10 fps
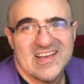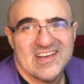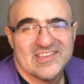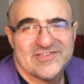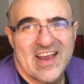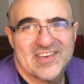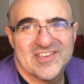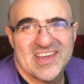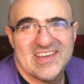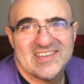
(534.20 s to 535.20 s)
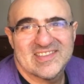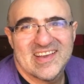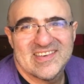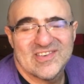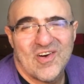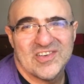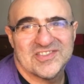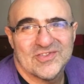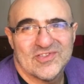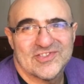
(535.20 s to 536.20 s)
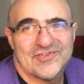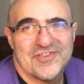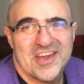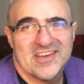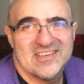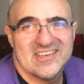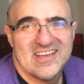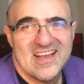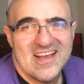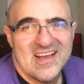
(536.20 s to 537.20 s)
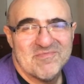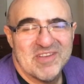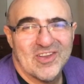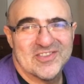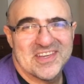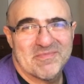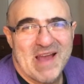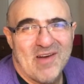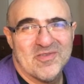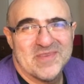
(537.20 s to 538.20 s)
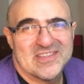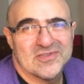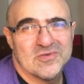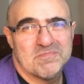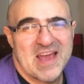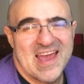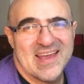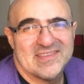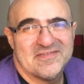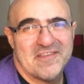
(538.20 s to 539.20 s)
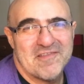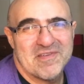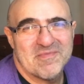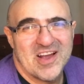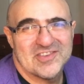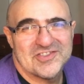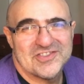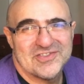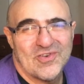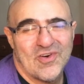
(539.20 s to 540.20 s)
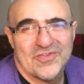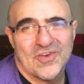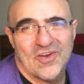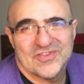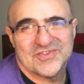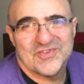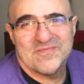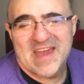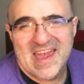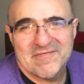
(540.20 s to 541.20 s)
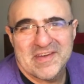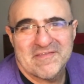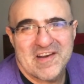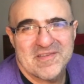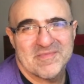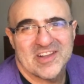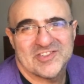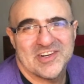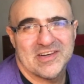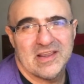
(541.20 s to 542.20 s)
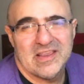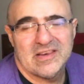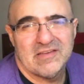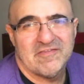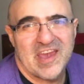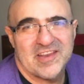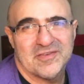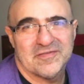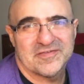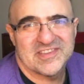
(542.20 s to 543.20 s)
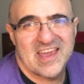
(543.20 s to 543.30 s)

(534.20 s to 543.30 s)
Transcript: Dragone is an Austrian melodic power metal band, very much not super heavy, very much in the vein of say